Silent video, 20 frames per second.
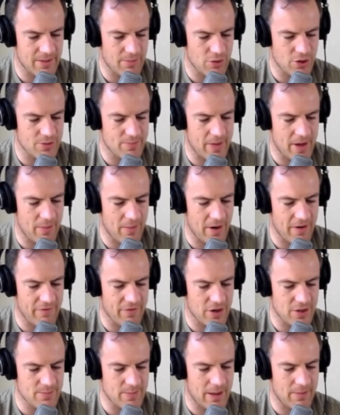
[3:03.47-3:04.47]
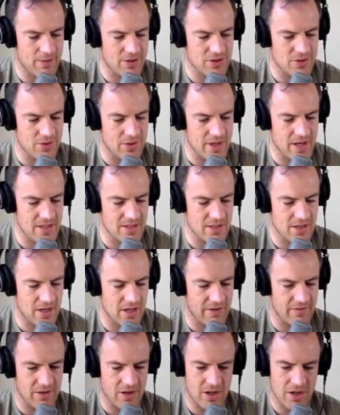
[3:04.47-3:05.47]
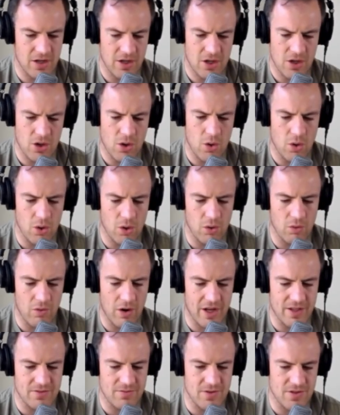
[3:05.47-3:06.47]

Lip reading: Bruce Banwell, first published 2011, all rights